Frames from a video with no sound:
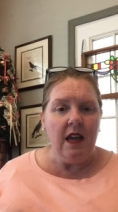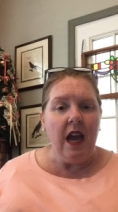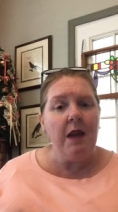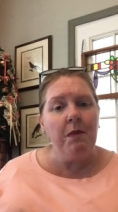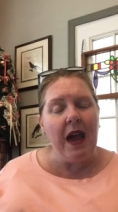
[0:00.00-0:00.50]

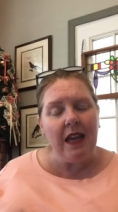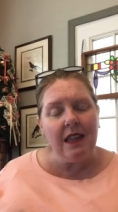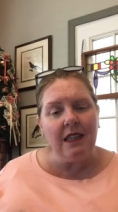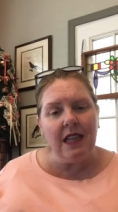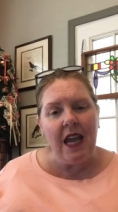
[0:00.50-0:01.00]
And back
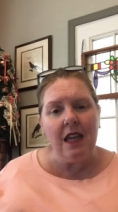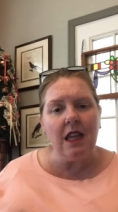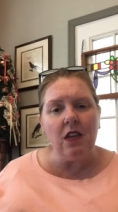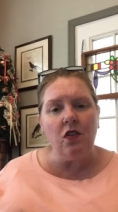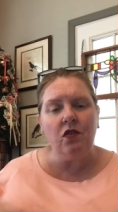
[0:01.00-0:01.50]
in the day,
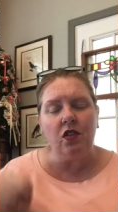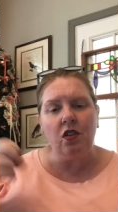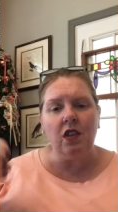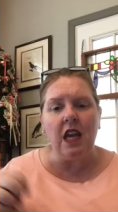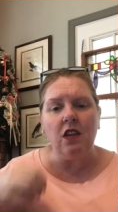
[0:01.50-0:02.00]
they used
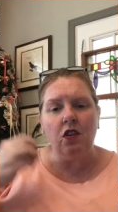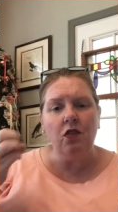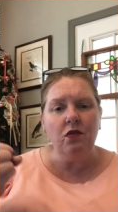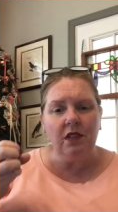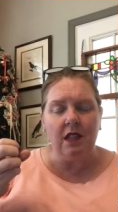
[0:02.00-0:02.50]

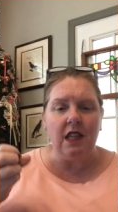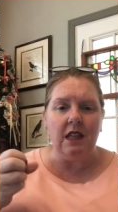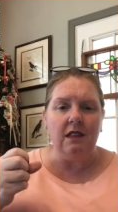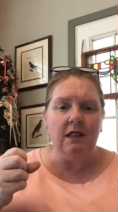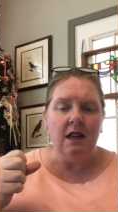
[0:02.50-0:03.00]

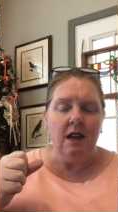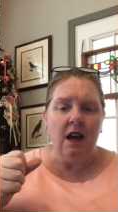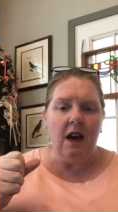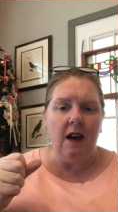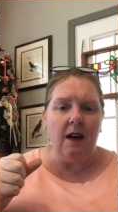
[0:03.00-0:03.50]
this,
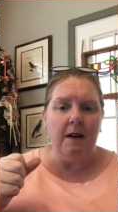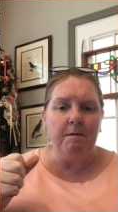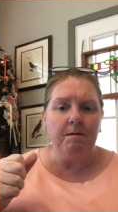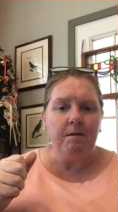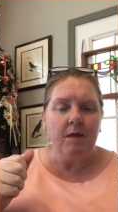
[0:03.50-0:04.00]

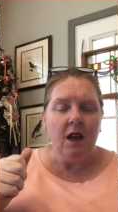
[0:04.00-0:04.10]
escoffier